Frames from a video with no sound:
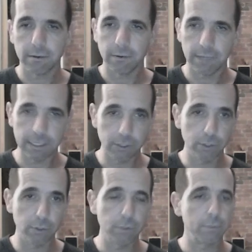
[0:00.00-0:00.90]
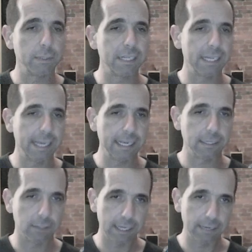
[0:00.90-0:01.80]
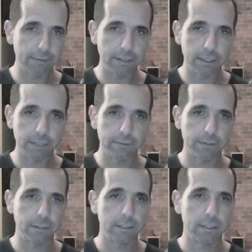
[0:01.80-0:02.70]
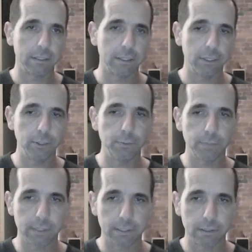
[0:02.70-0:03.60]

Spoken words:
They do, but their king's on A5. Oops.